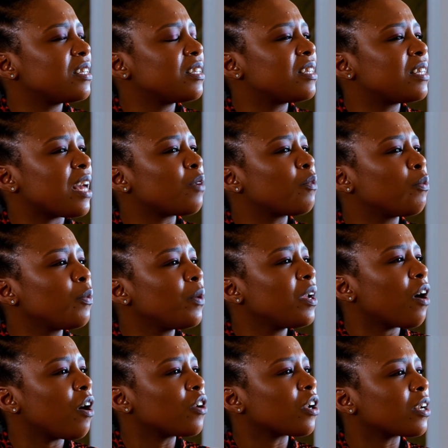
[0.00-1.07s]
that we
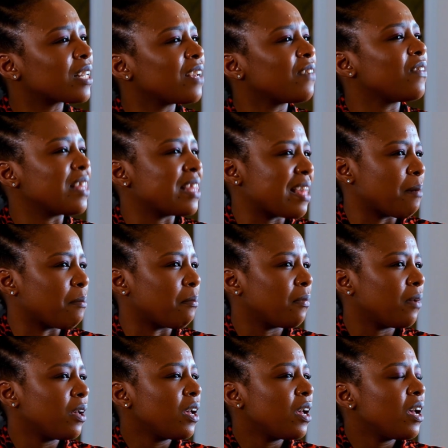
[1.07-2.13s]
are not giving them?